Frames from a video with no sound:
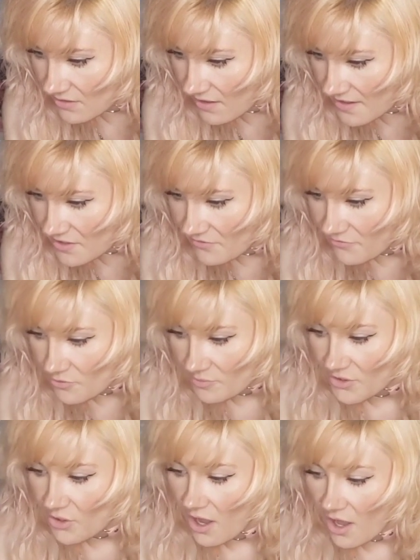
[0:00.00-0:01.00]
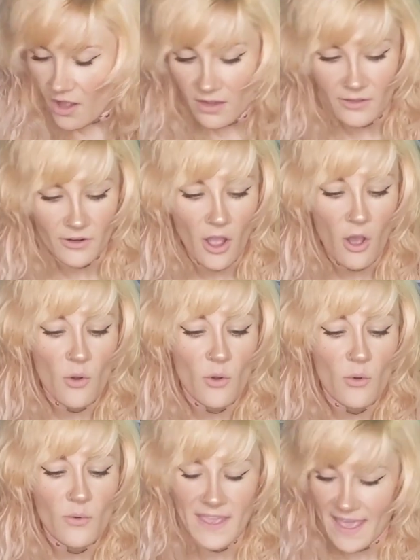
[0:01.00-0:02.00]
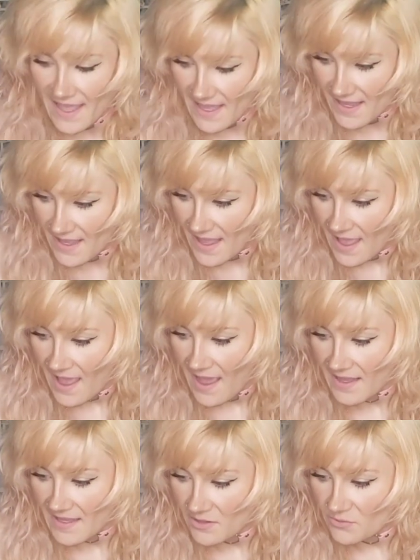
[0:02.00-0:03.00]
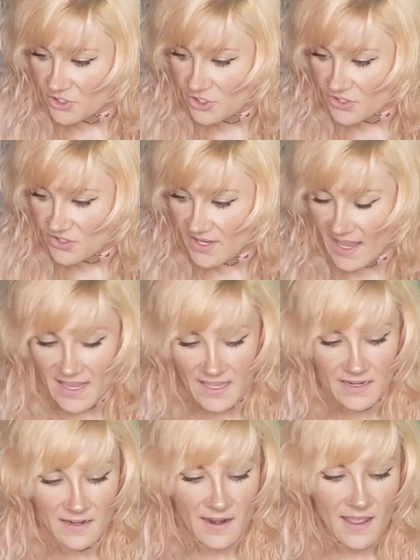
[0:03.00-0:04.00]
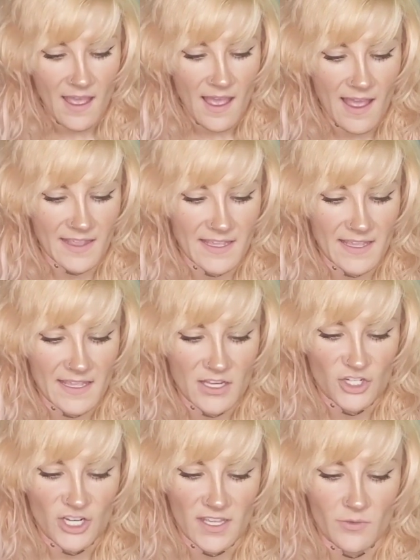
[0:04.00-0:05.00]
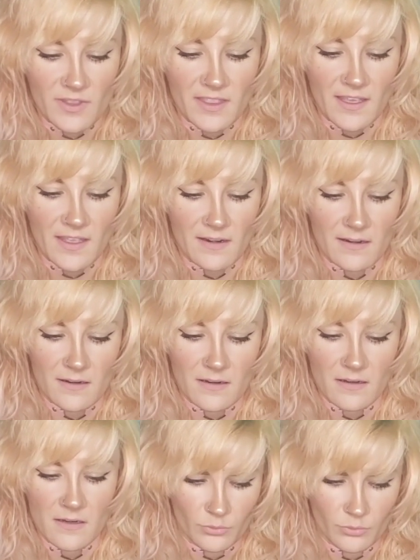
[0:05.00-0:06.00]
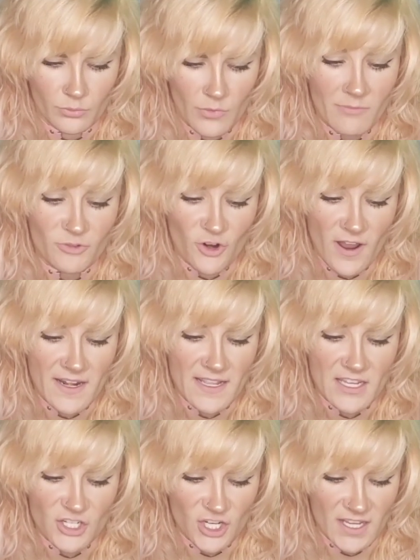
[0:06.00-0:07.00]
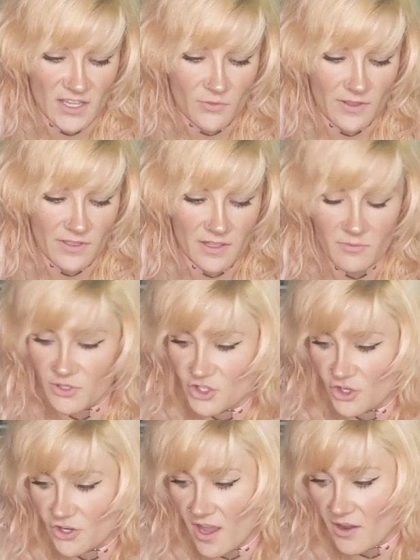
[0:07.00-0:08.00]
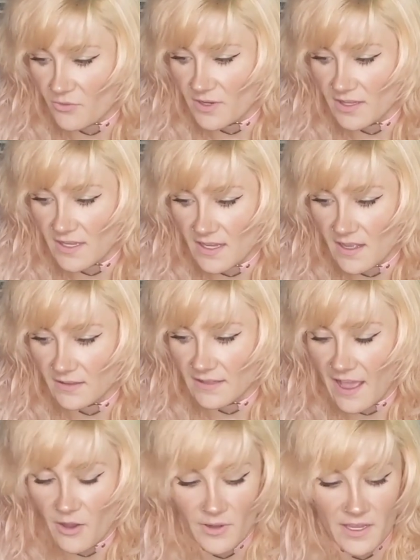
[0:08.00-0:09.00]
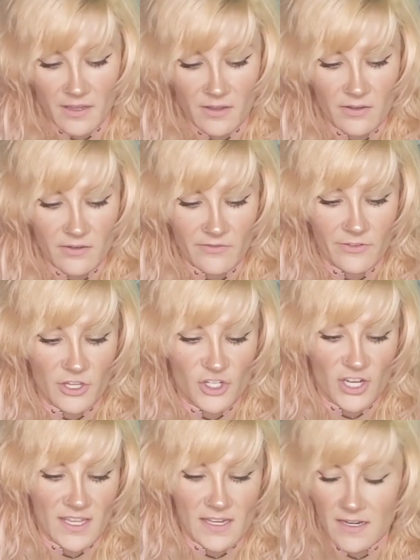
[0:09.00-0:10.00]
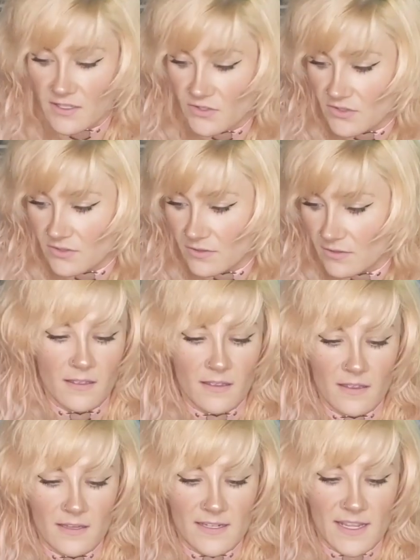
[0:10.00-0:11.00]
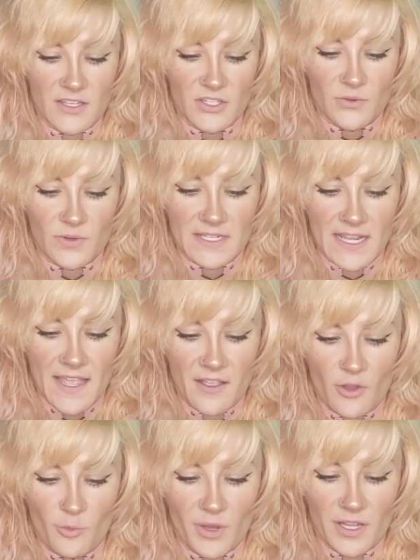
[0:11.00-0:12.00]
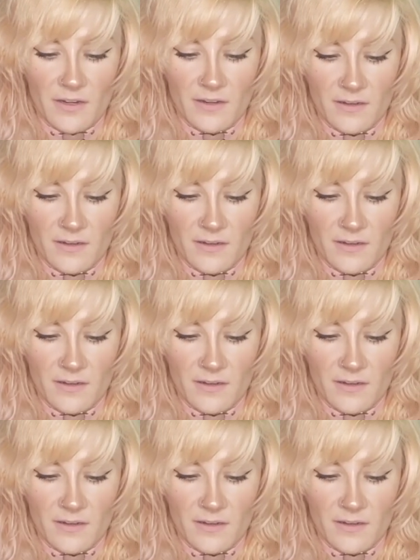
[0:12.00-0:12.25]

line to form the collar. Okay, I get what you're saying. I can get jiggy with that. I'm trying to get jiggy with it, but you're not really allowing for the jigginess. Takes 2 to tango, bud.